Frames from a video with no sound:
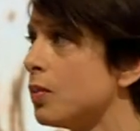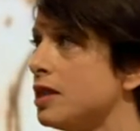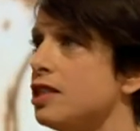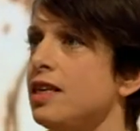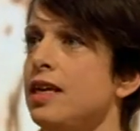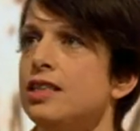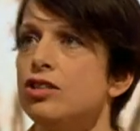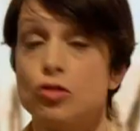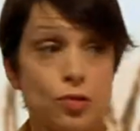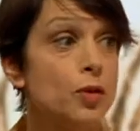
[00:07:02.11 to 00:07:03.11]
which
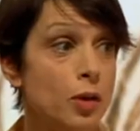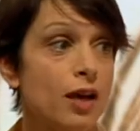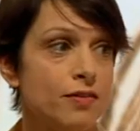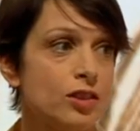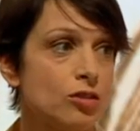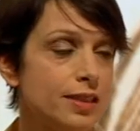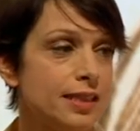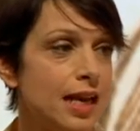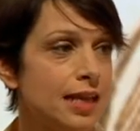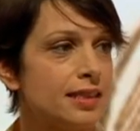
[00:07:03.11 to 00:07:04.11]
is true life
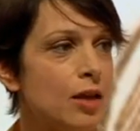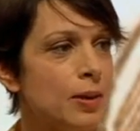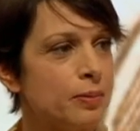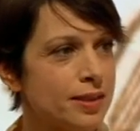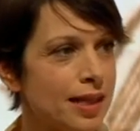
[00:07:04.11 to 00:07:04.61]
storytelling, so people